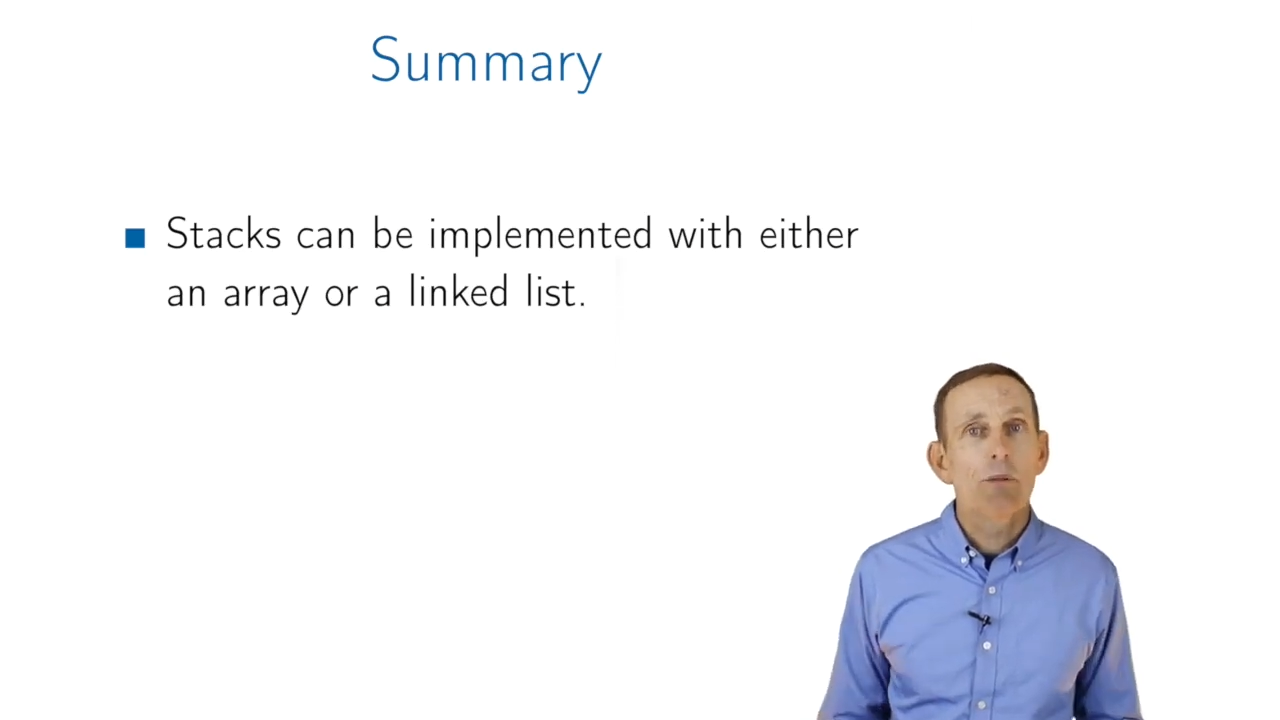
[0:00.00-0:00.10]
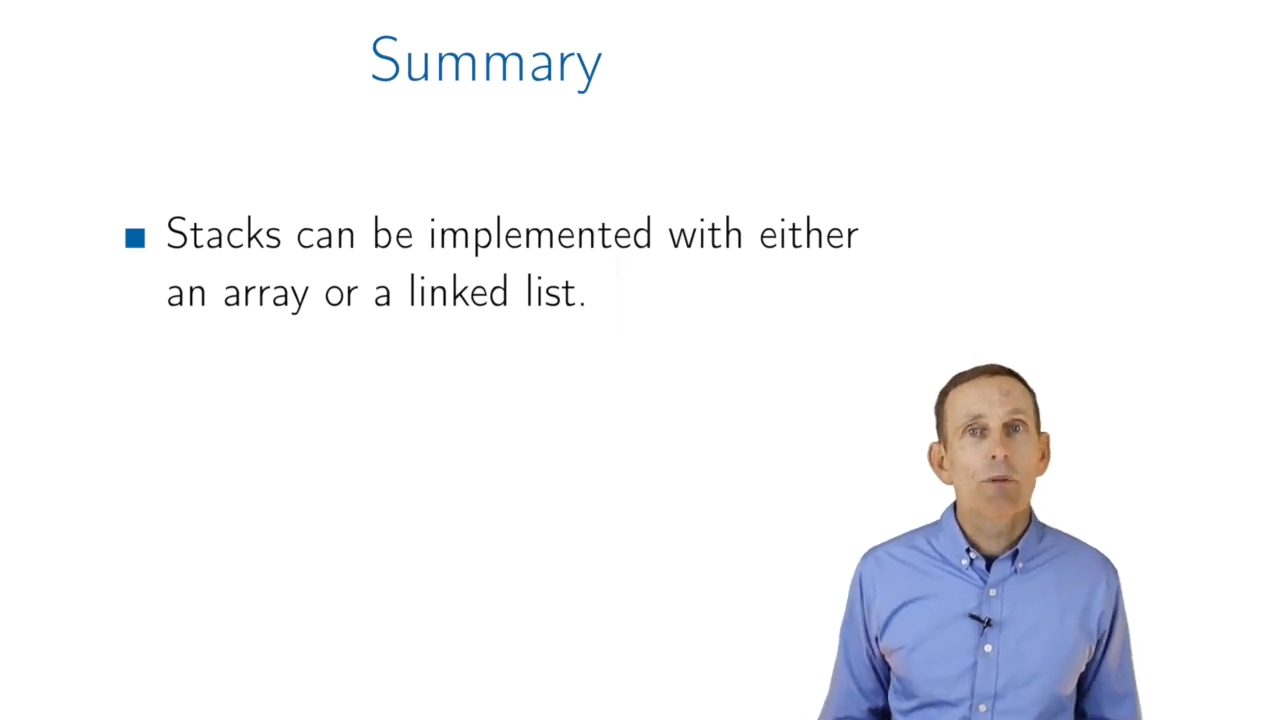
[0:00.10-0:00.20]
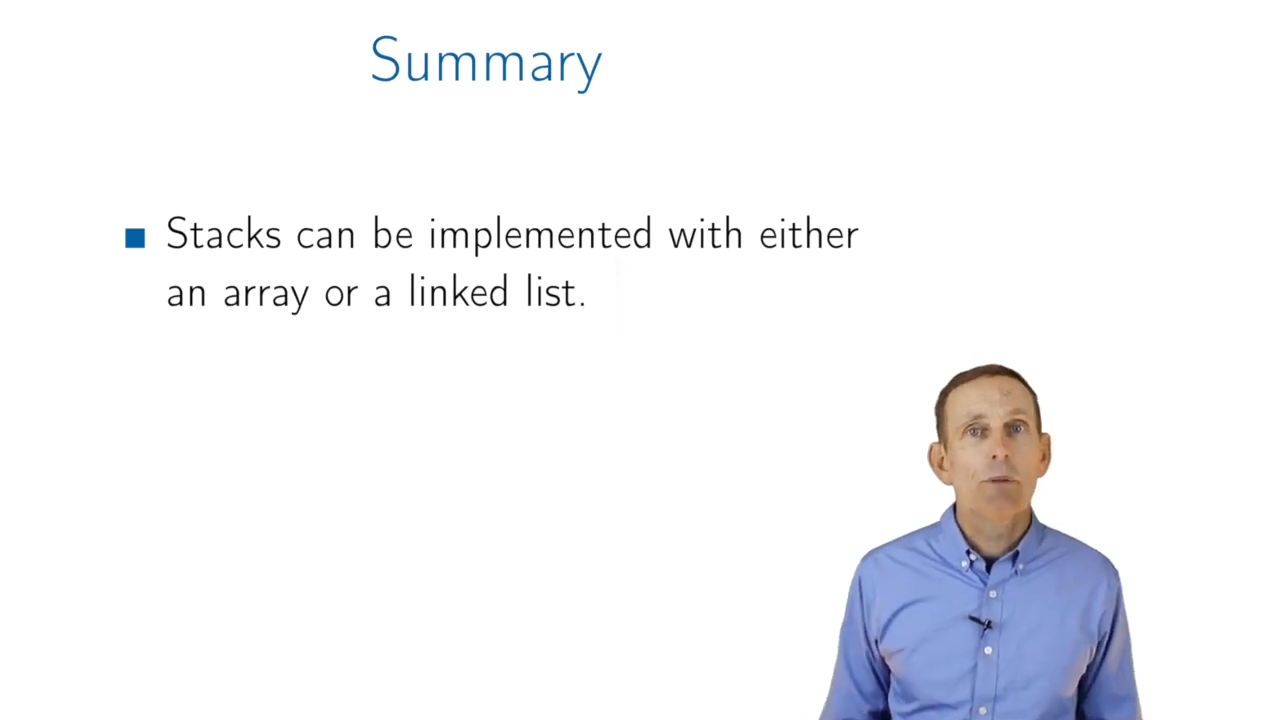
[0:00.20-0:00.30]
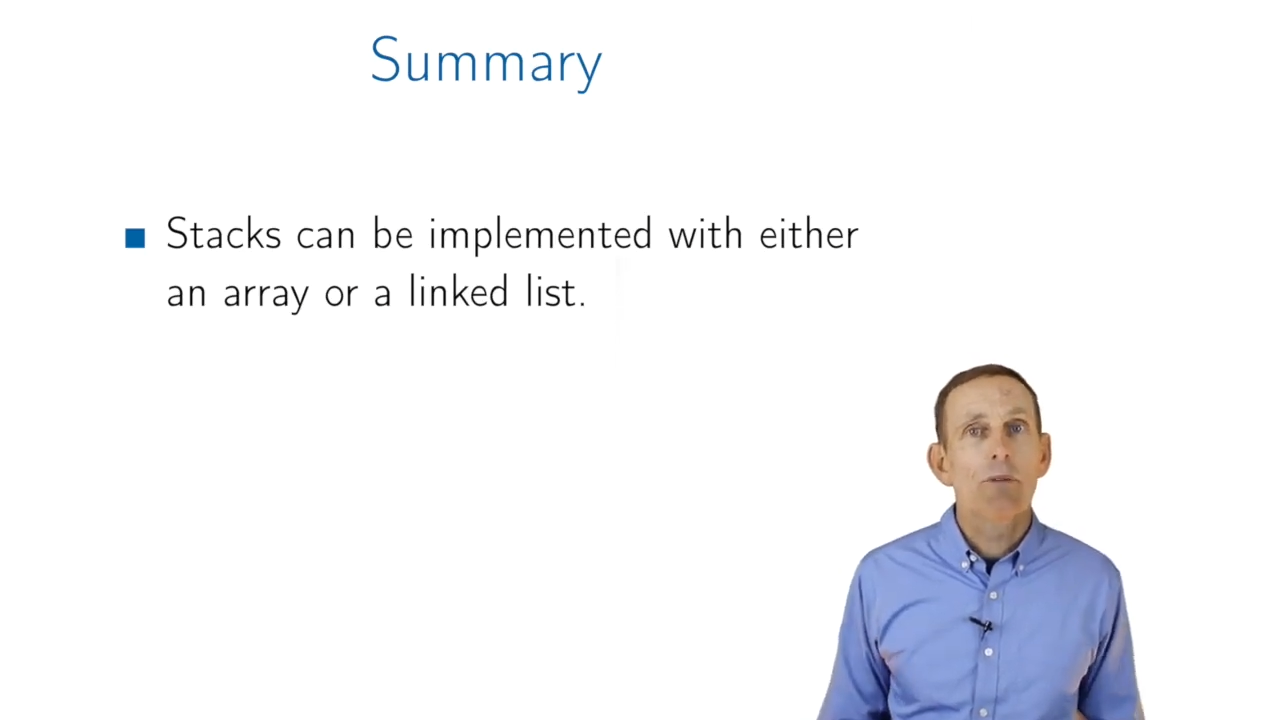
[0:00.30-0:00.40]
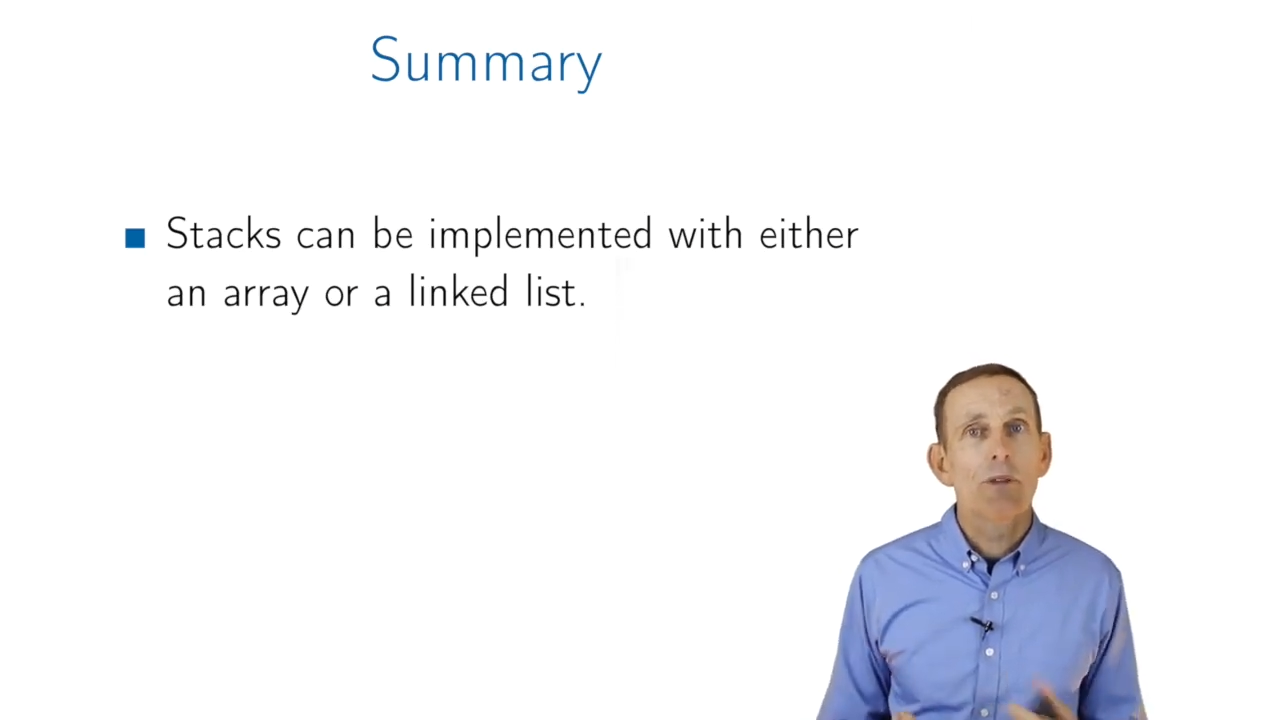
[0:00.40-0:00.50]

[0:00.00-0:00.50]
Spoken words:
be implemented